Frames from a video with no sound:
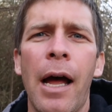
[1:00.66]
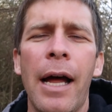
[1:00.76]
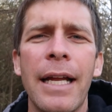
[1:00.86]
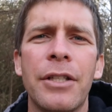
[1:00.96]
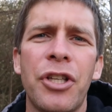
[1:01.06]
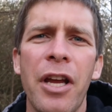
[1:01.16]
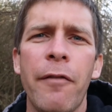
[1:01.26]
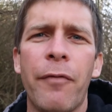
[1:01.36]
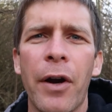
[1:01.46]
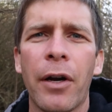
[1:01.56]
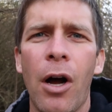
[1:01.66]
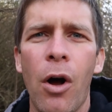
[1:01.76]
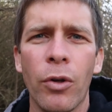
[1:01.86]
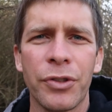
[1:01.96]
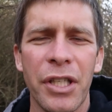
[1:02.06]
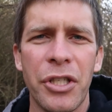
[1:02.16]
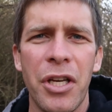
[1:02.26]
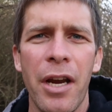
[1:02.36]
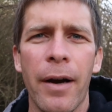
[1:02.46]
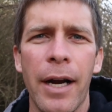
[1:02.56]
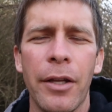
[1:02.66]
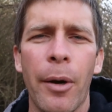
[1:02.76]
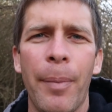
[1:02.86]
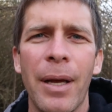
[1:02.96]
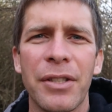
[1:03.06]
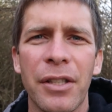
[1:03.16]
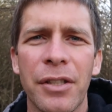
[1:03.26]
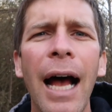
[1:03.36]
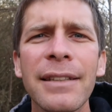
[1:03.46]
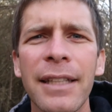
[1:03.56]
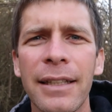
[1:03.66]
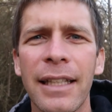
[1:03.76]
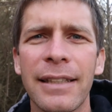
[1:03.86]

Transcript: uh, achieve their goals this year in their business. I sent